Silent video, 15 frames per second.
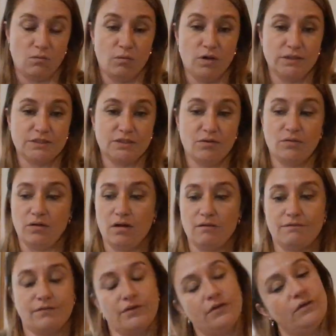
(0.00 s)
What's going
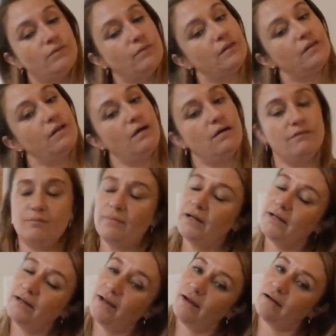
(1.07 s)
on for you in love? My
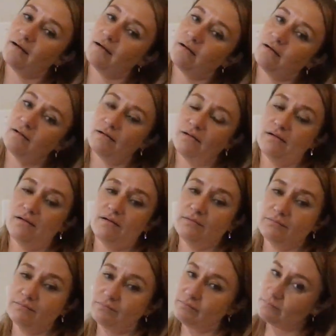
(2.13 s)
neck
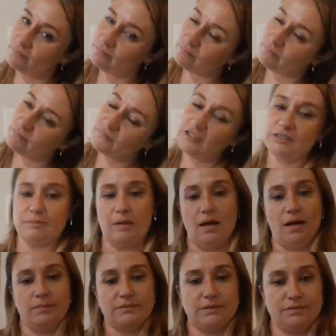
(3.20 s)
just
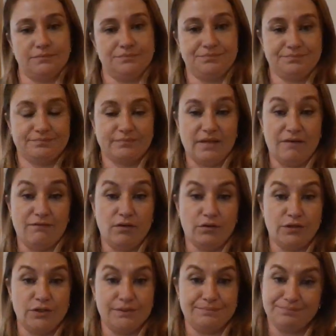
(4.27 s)
popped. That felt
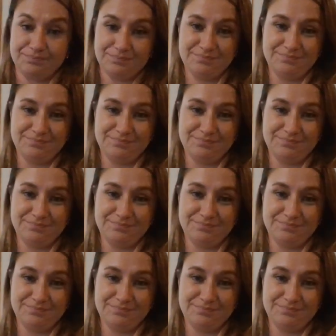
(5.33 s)
good.